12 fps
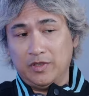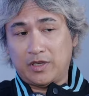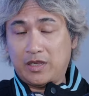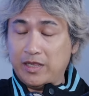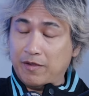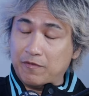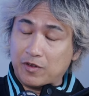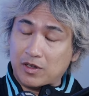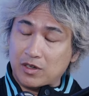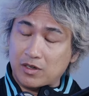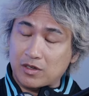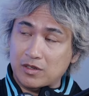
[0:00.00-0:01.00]

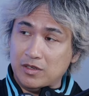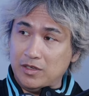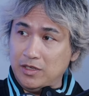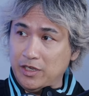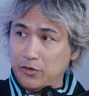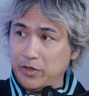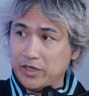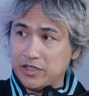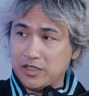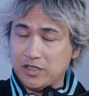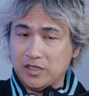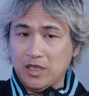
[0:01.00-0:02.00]
clever
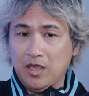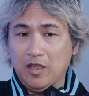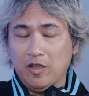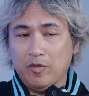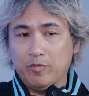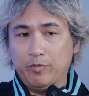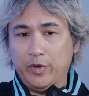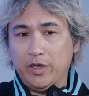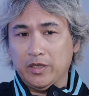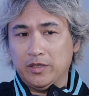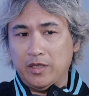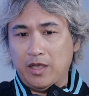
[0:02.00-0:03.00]
lyrics.
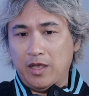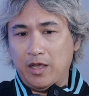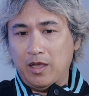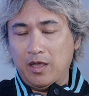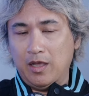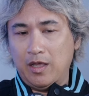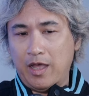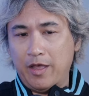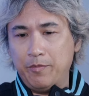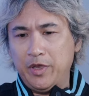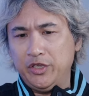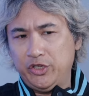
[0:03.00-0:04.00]
But I
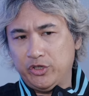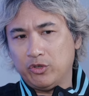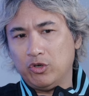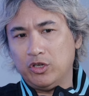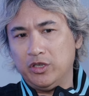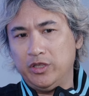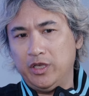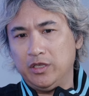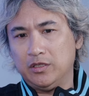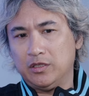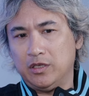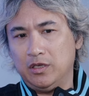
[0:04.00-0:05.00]
made sure that
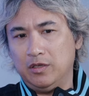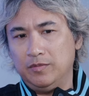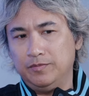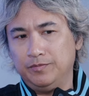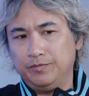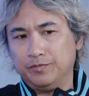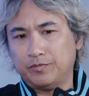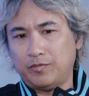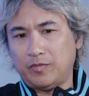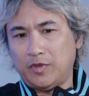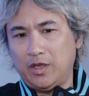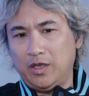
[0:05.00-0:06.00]

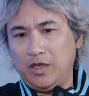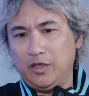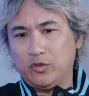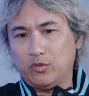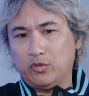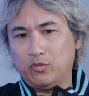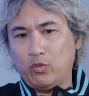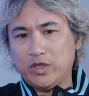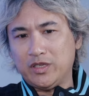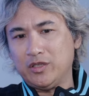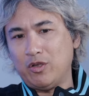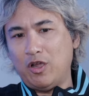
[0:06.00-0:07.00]
it
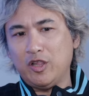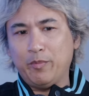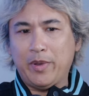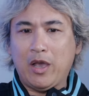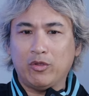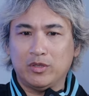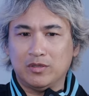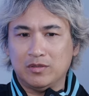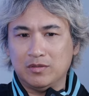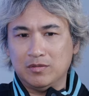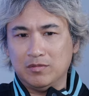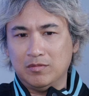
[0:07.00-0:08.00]
wasn't all about
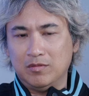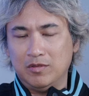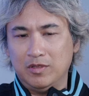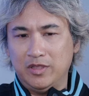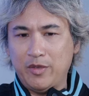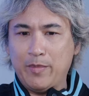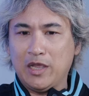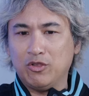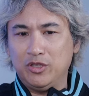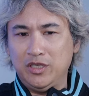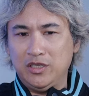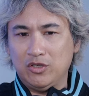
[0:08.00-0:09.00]
the
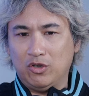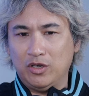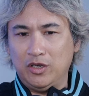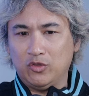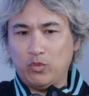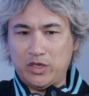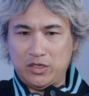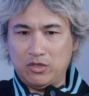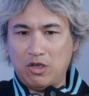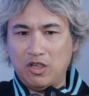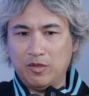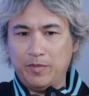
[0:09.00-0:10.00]
melody, or it wasn't
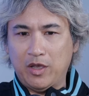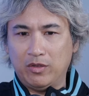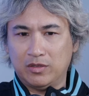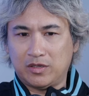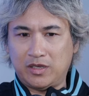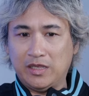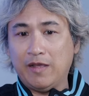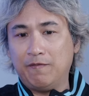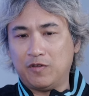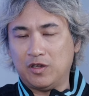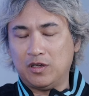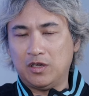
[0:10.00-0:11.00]
all about
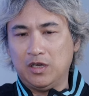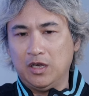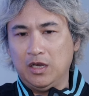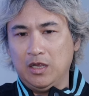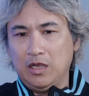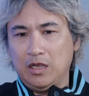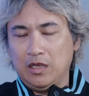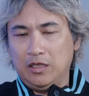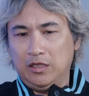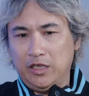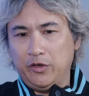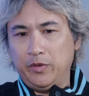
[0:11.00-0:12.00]
clever
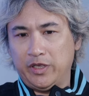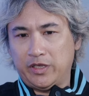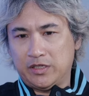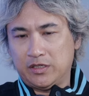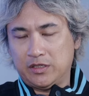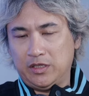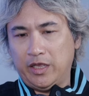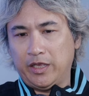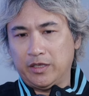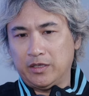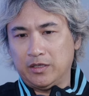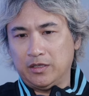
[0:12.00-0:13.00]
lyrics. Like,
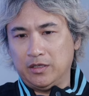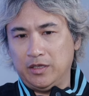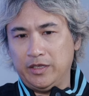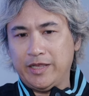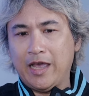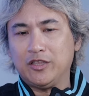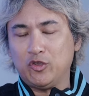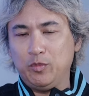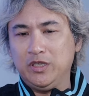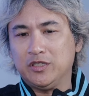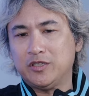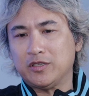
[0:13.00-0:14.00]
it had to be
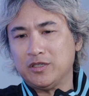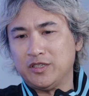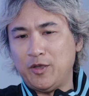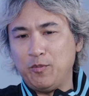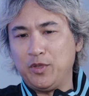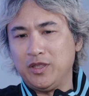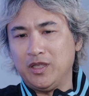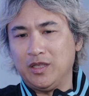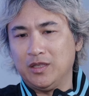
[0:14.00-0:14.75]
something that